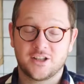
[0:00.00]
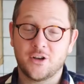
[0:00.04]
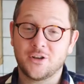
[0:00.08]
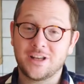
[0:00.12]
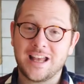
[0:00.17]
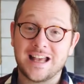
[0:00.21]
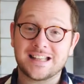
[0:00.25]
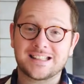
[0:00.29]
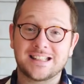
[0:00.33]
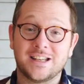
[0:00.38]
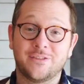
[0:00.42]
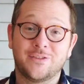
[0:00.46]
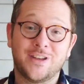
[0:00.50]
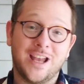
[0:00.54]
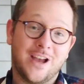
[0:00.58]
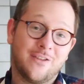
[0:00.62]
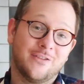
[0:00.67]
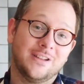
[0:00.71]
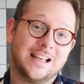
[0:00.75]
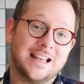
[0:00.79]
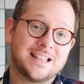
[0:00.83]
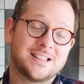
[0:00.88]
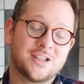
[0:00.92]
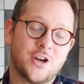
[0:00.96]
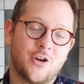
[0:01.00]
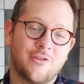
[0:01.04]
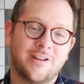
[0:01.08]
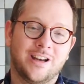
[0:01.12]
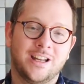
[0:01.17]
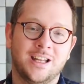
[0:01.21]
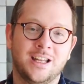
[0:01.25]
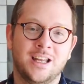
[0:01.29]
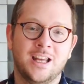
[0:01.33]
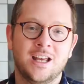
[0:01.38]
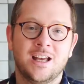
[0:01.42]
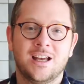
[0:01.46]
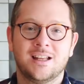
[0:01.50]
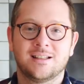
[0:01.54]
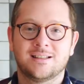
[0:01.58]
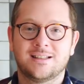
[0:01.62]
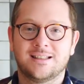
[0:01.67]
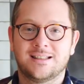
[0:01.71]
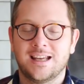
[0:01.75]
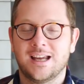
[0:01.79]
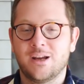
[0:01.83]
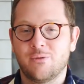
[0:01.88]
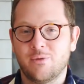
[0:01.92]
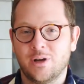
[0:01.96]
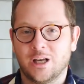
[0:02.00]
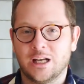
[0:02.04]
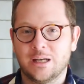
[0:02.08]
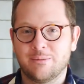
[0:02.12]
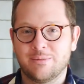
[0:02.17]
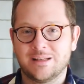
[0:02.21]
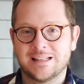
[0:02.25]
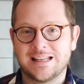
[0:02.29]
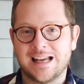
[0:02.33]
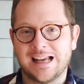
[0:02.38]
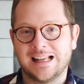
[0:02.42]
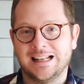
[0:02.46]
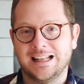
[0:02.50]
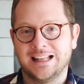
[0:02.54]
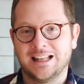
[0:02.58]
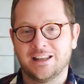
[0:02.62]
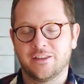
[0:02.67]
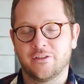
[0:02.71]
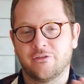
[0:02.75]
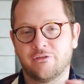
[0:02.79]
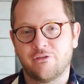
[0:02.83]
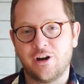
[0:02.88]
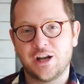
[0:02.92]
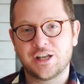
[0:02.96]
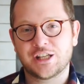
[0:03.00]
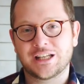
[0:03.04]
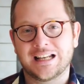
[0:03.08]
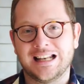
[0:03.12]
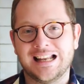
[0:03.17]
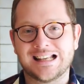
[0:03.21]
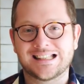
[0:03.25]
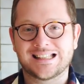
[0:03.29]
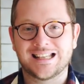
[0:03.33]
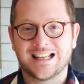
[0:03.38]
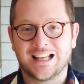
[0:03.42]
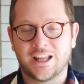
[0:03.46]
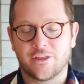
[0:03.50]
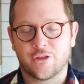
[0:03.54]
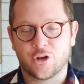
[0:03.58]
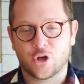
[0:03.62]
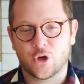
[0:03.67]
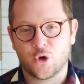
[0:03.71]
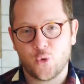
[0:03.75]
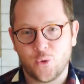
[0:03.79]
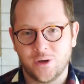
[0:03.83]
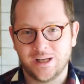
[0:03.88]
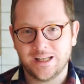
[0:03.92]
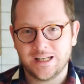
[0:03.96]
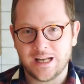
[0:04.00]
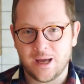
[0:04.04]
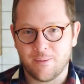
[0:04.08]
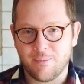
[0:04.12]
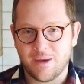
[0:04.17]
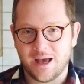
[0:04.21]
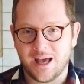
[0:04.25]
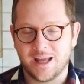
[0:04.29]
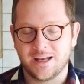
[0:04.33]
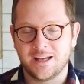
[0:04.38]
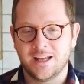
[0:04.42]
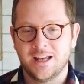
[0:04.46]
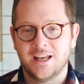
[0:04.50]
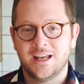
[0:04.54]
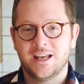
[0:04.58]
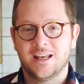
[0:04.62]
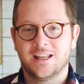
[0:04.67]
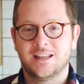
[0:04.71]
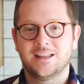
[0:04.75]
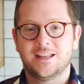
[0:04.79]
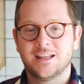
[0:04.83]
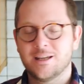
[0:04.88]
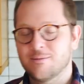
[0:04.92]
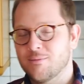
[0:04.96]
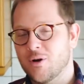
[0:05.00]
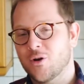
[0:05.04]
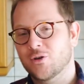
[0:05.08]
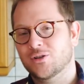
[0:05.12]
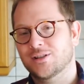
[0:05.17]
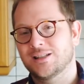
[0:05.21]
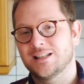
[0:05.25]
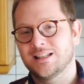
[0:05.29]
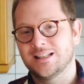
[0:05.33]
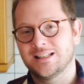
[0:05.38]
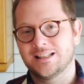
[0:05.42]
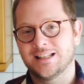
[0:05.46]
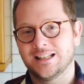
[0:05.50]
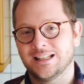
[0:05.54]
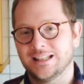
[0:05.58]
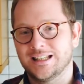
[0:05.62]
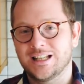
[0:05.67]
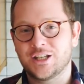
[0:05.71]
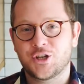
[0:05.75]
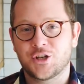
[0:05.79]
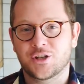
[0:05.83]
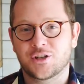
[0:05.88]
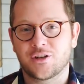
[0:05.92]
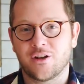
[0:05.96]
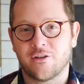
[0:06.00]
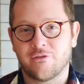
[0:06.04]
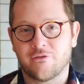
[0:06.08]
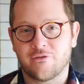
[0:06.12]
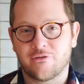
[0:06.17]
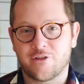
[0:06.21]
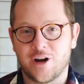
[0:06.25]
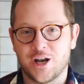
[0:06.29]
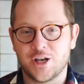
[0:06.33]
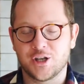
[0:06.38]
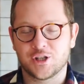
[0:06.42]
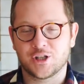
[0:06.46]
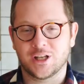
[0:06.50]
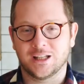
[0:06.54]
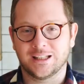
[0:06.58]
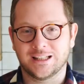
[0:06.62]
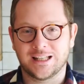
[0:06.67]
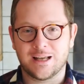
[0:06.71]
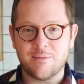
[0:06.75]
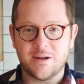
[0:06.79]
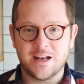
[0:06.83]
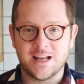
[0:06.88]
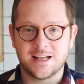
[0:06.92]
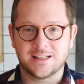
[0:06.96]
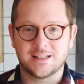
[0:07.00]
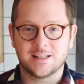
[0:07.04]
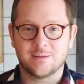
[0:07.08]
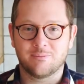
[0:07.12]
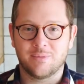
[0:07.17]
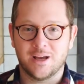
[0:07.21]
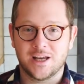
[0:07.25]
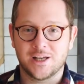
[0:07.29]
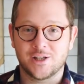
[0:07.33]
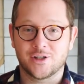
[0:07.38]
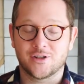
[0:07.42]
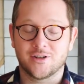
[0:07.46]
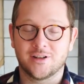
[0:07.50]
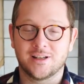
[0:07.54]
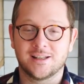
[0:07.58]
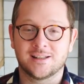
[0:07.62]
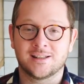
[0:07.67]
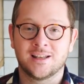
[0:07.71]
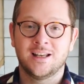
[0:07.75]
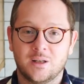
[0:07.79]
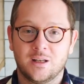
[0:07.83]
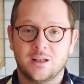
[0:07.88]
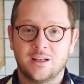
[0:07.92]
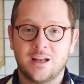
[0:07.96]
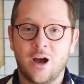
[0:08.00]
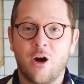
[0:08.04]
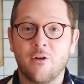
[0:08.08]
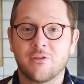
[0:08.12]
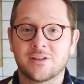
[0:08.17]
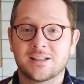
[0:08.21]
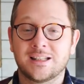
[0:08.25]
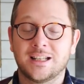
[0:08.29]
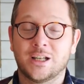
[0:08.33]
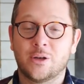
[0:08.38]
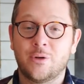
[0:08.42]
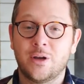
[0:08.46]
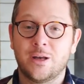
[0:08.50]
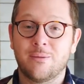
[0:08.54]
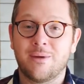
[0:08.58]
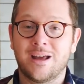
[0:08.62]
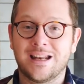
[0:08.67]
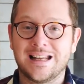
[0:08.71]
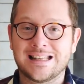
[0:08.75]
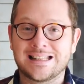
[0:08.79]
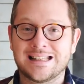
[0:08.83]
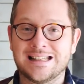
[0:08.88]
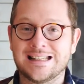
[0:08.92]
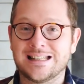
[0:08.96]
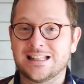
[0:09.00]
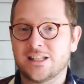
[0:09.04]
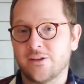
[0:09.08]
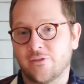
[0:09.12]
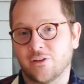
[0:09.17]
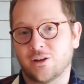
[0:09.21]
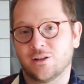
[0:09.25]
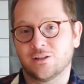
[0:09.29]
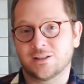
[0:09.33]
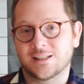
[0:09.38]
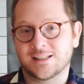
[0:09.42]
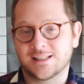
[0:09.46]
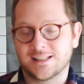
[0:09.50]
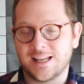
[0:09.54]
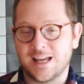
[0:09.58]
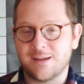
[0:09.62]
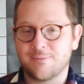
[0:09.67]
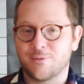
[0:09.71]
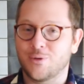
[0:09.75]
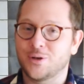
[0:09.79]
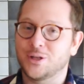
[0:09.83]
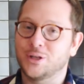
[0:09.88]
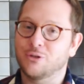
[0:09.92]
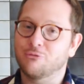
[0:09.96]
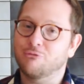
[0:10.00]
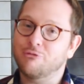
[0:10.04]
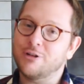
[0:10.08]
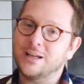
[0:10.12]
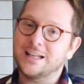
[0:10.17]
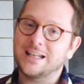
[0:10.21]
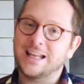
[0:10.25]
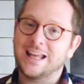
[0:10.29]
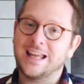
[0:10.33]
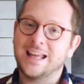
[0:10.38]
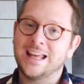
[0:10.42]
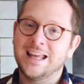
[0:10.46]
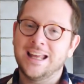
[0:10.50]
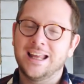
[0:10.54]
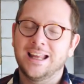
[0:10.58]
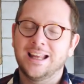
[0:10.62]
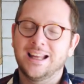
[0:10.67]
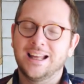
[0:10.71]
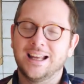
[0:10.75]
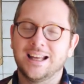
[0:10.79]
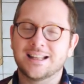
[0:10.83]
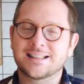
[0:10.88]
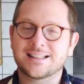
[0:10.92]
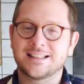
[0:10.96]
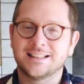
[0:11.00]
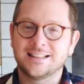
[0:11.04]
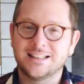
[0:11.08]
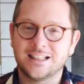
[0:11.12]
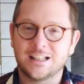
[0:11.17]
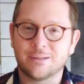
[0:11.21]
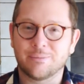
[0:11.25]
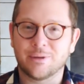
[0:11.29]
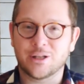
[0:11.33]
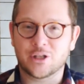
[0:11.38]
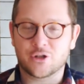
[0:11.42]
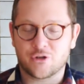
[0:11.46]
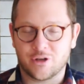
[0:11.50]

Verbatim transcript: So yes, if you haven't guessed it already, today we're going to be tackling the French classic, the Kouign Amann, the most delicious of French laminated pastries. Now obviously Kouign Amann isn't difficult to say, but when you read it, it's a little bit